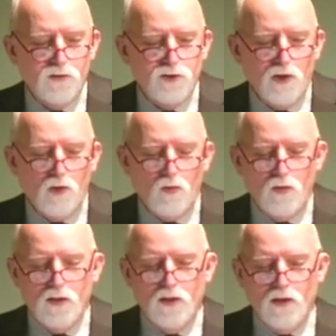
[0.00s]

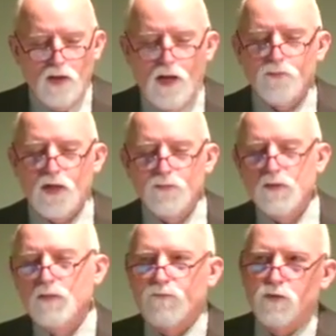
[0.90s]
So,
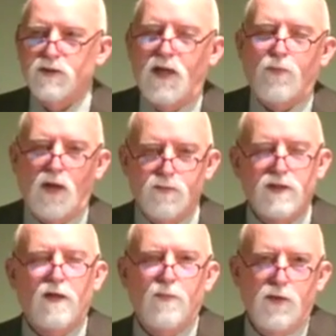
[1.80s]
for example, I'm
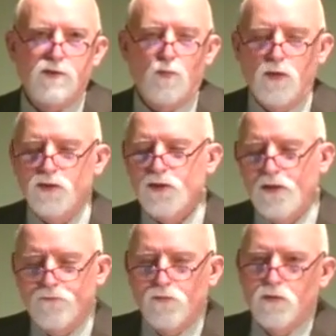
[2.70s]
selling a piece of real
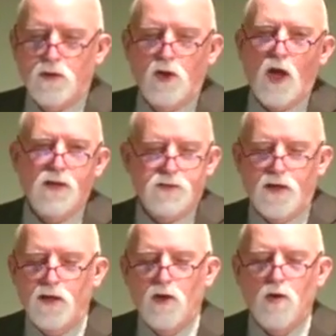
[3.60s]
estate for a lot
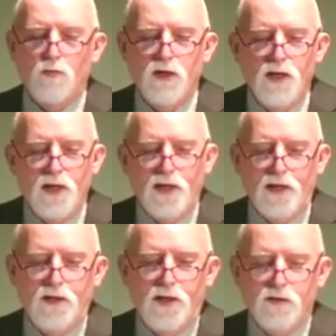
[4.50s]
that I own,
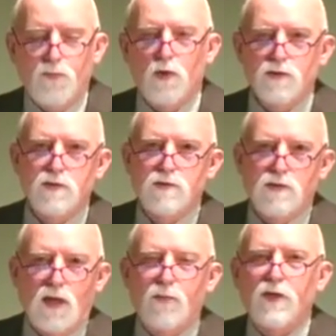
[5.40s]
and
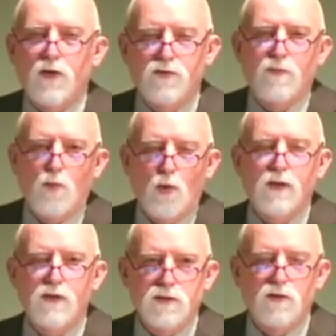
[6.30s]
I'm carrying the
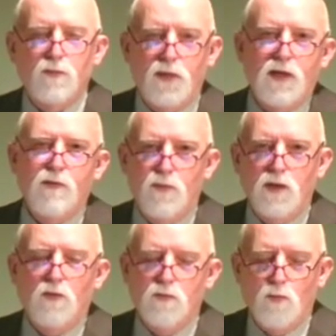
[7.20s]
mortgage, and they're paying
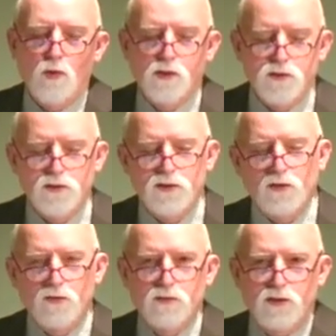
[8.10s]
me on the mortgage
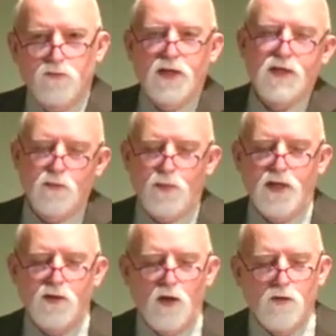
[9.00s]
until they get
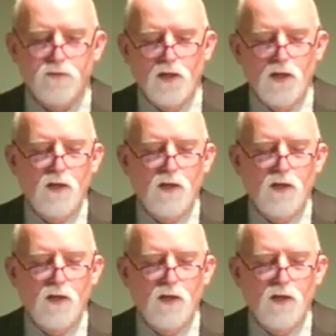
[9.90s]
paid off.